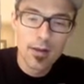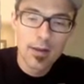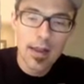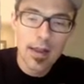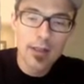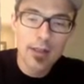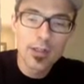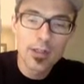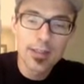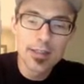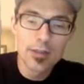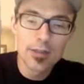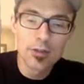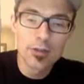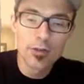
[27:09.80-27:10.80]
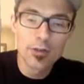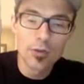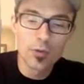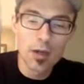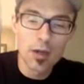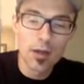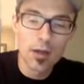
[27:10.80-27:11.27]
as you continue to
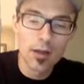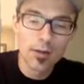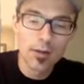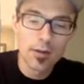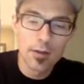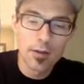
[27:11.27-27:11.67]
draw